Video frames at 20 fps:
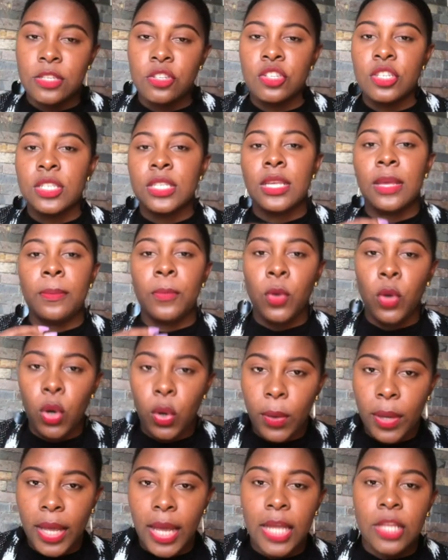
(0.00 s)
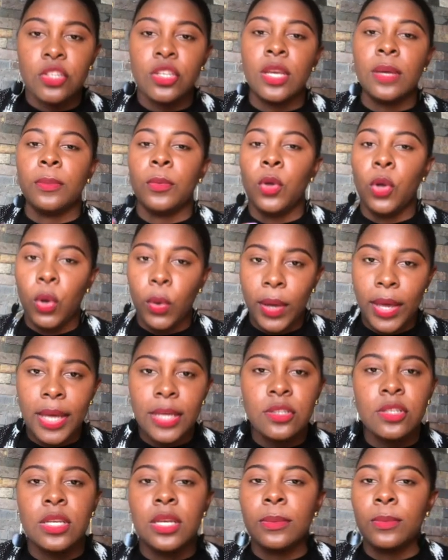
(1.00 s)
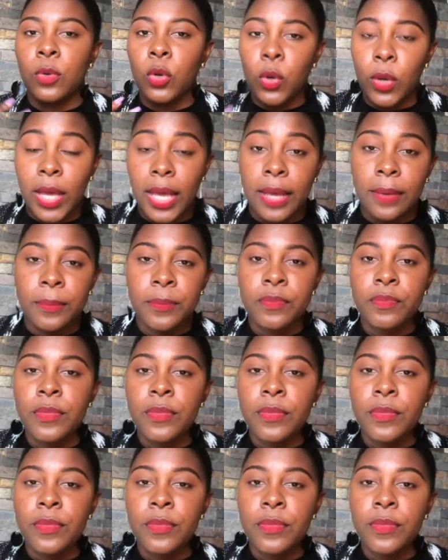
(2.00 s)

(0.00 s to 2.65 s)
And you just keep going, and you keep going, and you keep going.